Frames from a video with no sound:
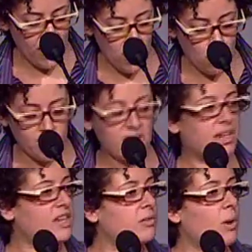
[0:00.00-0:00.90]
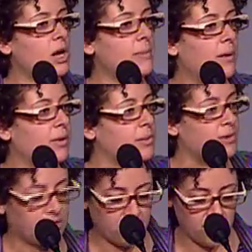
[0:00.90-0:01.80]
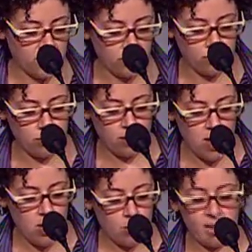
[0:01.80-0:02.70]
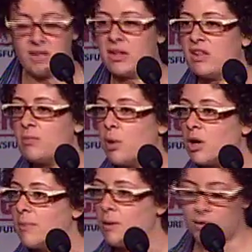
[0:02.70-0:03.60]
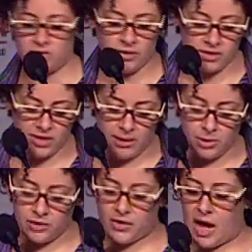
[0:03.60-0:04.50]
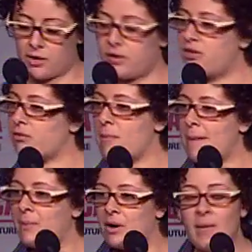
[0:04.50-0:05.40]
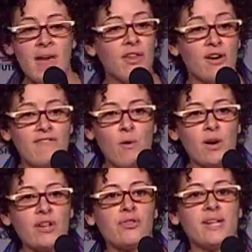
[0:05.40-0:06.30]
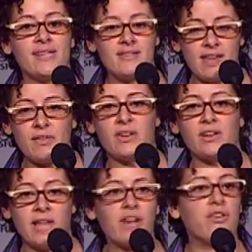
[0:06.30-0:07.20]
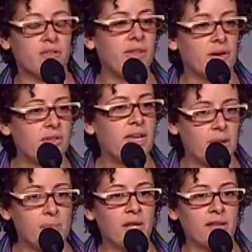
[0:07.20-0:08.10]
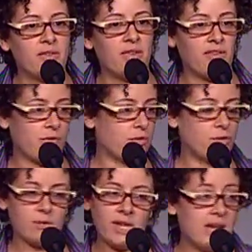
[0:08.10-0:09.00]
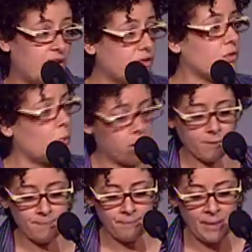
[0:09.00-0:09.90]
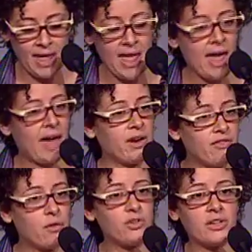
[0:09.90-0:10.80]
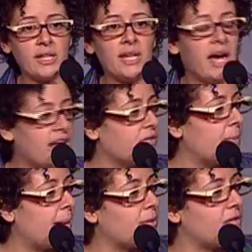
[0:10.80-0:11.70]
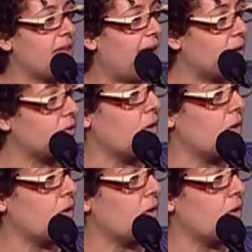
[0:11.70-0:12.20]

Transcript: We need to get smart about what the president can do. We need to get smart about what's on the table of Congress. And remember, there are 470 elections that are taking place that first Tuesday, not just one. And unfortunately, not every member of the House